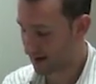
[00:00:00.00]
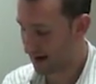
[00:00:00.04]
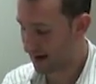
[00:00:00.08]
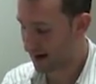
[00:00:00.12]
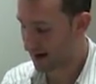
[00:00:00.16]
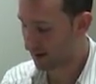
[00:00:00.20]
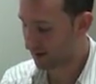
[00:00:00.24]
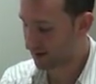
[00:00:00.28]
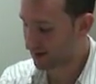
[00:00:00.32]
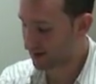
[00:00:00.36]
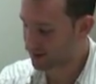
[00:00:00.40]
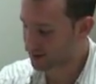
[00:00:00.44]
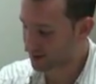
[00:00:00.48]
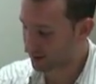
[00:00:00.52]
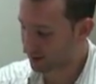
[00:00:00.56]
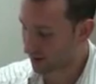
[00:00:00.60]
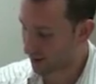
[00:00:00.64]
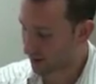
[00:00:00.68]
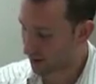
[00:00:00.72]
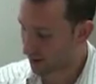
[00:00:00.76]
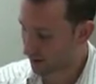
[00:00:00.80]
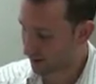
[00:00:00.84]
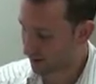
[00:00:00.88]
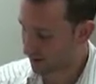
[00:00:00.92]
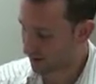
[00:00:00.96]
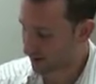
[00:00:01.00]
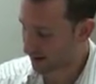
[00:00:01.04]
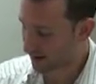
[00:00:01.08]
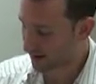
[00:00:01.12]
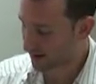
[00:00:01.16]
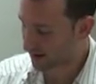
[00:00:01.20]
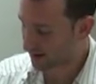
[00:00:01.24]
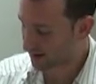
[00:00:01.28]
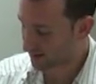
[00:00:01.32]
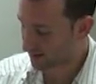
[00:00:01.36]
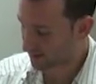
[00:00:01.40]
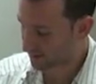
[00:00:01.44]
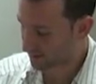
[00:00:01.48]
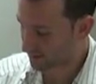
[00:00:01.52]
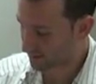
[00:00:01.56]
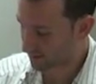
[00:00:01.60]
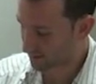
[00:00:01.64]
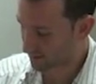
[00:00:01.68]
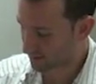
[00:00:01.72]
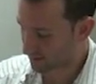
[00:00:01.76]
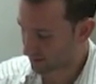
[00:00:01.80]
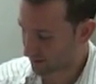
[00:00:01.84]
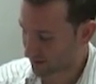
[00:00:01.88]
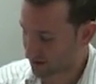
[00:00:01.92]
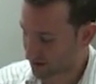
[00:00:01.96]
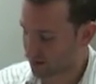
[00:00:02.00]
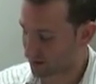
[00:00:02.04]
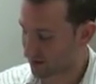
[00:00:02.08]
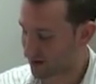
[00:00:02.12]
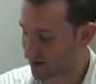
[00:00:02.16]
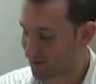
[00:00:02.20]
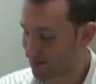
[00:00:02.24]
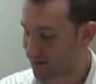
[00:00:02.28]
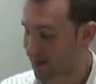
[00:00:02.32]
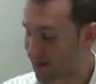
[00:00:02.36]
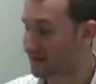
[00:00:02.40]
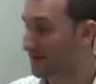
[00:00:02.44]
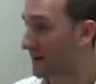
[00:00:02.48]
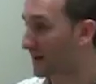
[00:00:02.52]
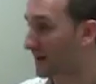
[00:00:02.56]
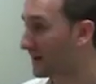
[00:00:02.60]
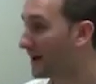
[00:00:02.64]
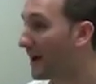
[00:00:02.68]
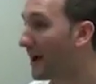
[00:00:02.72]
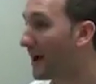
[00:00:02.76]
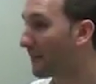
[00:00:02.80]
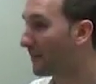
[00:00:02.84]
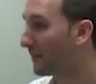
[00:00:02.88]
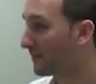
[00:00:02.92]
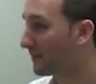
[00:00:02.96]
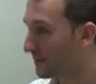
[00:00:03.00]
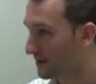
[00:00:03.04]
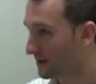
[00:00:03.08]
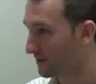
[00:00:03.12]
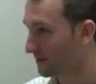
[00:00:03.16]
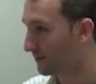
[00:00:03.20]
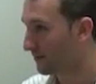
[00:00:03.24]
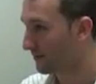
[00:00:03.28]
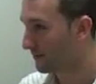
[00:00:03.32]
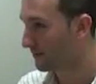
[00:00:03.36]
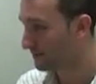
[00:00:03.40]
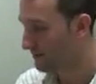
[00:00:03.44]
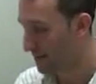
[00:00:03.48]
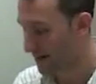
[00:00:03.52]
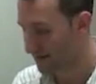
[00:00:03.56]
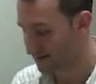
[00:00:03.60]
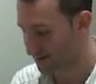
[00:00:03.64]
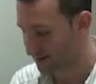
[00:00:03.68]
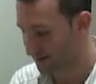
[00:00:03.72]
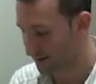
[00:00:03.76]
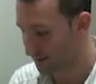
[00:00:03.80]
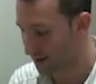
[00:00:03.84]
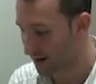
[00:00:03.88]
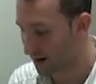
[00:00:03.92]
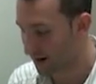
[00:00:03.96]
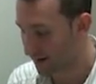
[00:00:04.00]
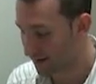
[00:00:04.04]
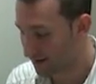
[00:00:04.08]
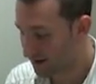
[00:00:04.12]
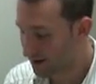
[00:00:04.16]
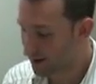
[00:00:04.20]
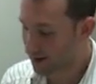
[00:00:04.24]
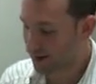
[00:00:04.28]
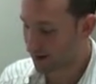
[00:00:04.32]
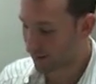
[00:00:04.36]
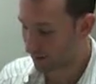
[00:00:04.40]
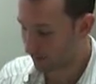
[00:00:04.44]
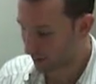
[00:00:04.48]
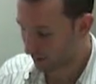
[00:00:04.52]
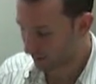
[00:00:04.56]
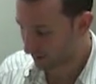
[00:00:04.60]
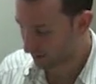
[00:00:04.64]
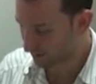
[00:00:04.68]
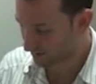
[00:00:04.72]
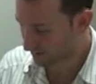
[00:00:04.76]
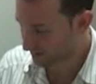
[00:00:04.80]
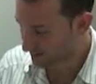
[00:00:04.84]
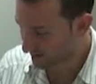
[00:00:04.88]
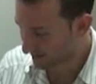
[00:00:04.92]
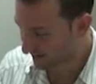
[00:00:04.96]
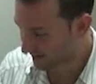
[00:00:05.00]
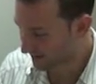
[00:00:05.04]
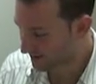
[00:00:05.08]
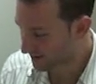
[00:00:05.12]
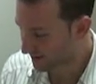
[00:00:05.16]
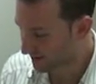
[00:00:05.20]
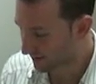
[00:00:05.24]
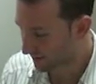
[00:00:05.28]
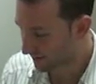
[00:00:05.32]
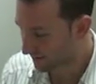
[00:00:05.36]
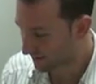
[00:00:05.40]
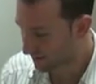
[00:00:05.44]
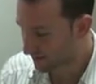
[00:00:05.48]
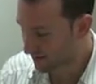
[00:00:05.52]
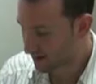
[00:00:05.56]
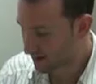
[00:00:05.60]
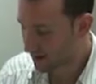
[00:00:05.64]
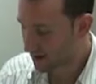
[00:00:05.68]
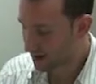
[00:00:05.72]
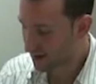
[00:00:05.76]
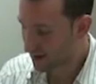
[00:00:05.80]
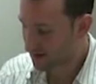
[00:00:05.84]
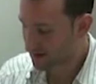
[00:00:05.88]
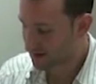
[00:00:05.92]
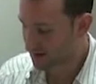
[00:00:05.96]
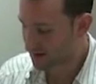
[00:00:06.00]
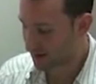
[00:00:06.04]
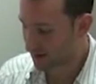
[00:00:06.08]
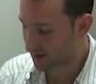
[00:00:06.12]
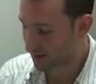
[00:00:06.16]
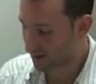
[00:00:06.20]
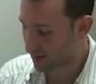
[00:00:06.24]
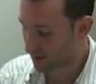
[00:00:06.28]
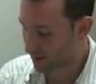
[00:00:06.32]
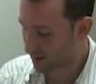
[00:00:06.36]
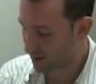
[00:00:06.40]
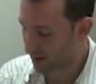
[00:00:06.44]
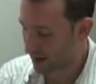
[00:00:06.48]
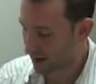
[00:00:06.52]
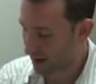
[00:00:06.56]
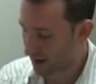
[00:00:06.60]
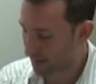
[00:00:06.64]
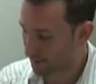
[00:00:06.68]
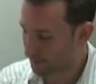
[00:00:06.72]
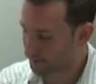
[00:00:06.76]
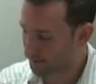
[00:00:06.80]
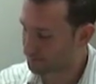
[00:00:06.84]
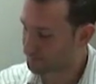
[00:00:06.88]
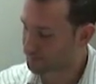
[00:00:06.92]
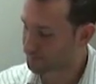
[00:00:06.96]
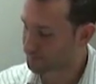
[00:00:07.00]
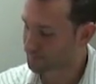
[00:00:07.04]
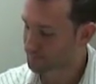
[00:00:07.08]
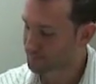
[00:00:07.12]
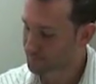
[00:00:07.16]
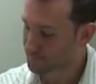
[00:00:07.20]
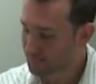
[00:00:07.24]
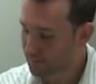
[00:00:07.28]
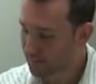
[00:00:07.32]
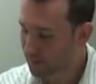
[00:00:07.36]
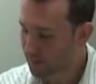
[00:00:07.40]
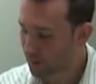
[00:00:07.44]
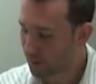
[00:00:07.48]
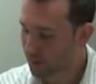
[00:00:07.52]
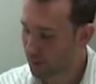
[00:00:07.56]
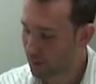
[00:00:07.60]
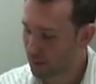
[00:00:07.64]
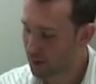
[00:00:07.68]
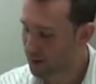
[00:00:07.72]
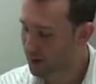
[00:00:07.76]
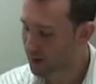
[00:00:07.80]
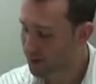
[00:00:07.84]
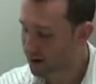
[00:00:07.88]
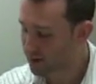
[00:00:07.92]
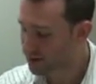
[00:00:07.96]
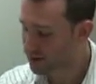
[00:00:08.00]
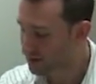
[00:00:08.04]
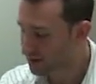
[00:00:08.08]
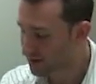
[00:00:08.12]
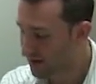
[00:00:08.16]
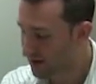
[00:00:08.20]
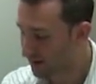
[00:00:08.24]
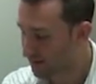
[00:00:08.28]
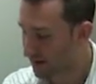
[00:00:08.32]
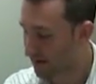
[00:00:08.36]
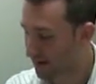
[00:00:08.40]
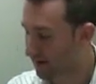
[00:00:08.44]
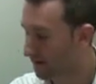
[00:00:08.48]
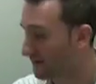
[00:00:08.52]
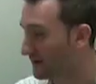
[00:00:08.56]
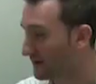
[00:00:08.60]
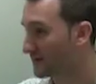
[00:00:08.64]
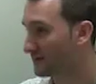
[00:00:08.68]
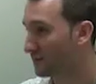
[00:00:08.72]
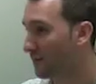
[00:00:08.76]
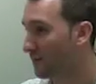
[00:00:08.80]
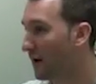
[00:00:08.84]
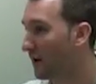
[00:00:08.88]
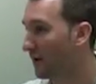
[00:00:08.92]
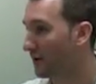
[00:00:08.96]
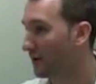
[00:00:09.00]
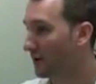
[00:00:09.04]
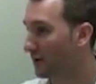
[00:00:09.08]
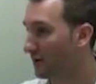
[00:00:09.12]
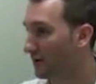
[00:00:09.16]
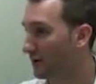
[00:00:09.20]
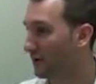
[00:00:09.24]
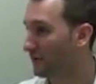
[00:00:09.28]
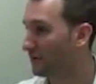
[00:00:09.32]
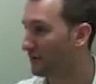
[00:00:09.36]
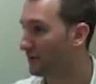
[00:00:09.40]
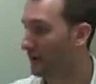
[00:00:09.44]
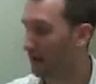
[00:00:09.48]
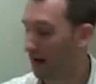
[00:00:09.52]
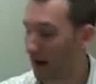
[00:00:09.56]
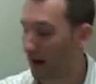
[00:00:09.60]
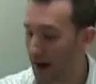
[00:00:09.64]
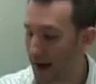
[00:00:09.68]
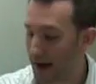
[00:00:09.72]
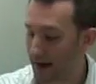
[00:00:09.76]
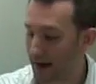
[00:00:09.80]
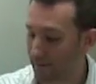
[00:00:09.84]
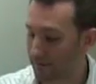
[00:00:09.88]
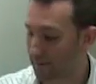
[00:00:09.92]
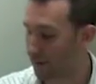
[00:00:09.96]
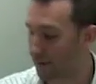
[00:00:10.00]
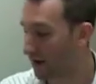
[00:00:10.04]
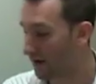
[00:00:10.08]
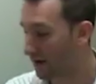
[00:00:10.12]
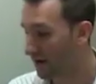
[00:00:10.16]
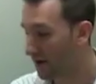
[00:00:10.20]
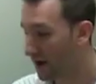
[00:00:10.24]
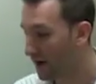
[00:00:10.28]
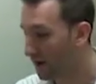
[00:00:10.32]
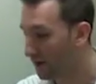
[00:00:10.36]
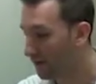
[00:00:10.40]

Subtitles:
Now, these are all the extreme things that can happen. People passing away or getting killed. So we want to make sure you have benefits while you're alive, while you're